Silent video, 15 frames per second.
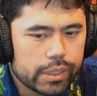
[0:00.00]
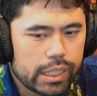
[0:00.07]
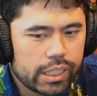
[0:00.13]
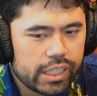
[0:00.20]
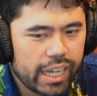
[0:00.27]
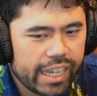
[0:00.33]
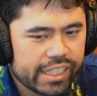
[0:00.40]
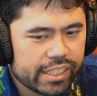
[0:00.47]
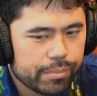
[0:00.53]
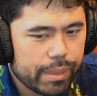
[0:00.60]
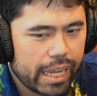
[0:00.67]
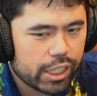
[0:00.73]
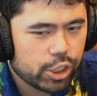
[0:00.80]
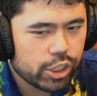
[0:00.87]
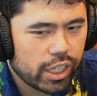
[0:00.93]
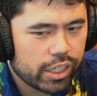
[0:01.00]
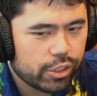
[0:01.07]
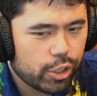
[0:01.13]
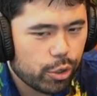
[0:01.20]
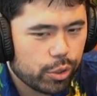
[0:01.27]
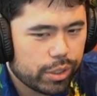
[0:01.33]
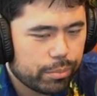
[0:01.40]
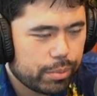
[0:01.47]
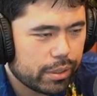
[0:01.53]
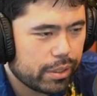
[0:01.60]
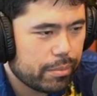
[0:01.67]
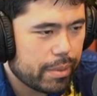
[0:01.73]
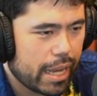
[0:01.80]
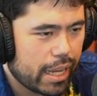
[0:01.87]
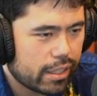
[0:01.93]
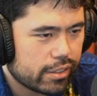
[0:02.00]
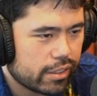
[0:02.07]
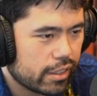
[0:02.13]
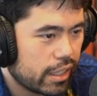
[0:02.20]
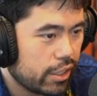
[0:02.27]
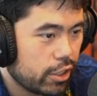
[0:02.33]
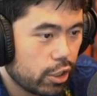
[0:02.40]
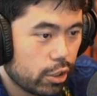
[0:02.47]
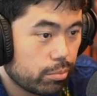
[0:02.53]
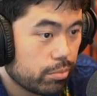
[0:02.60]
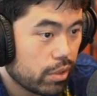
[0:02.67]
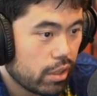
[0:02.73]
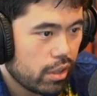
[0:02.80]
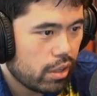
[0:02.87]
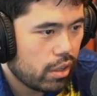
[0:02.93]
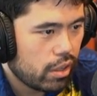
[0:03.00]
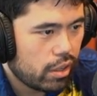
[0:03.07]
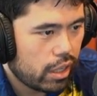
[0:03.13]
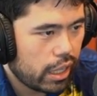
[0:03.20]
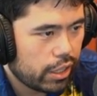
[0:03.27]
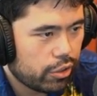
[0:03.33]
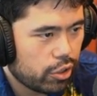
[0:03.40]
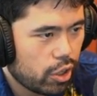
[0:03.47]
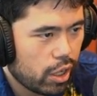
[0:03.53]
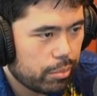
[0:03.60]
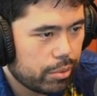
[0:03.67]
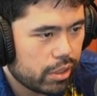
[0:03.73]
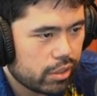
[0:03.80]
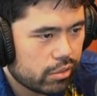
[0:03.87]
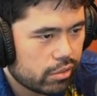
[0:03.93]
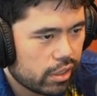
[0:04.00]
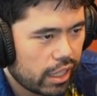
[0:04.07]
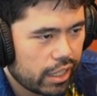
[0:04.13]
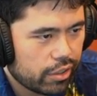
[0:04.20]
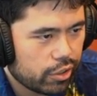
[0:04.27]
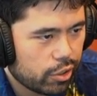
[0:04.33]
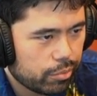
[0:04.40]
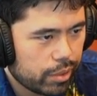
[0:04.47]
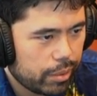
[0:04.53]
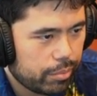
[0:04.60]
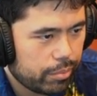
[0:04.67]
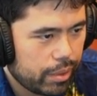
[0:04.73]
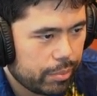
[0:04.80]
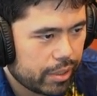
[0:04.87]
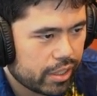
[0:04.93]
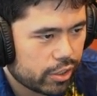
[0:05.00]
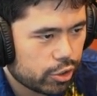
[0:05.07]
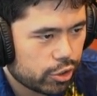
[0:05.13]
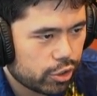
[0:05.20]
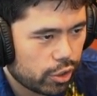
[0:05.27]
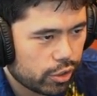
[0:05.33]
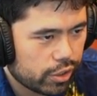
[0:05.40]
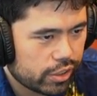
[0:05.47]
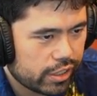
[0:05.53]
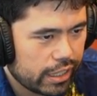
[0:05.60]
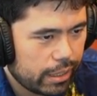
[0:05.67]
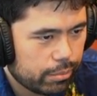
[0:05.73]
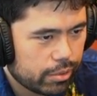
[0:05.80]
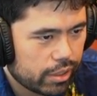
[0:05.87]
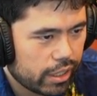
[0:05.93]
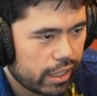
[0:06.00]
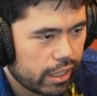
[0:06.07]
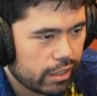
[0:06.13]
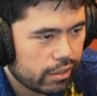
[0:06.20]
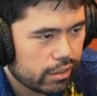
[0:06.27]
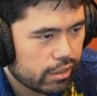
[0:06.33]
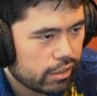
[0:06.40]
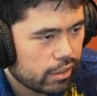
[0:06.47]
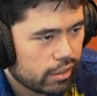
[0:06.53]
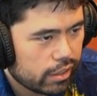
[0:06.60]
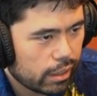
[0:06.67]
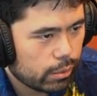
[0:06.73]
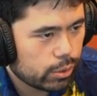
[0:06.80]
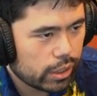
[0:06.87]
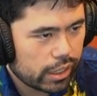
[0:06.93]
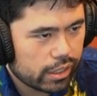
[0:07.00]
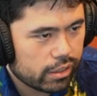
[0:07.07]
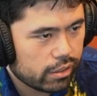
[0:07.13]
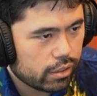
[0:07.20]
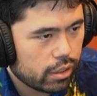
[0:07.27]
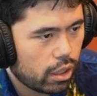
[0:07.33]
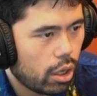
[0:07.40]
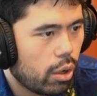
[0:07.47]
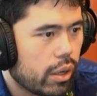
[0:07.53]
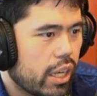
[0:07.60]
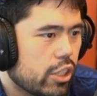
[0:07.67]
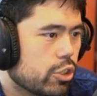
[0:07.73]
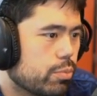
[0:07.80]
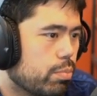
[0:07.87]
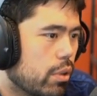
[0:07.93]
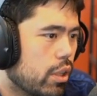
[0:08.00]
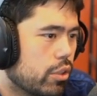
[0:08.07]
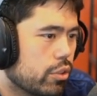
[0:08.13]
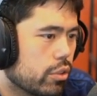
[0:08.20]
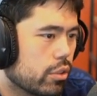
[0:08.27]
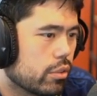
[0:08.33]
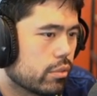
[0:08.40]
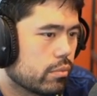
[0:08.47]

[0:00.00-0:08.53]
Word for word: Yikes, imagine not knowing Billy Madison. I know. I don't know. I mean, I don't know. Maybe kids just aren't the same today. I was like, oh, and I just blundered.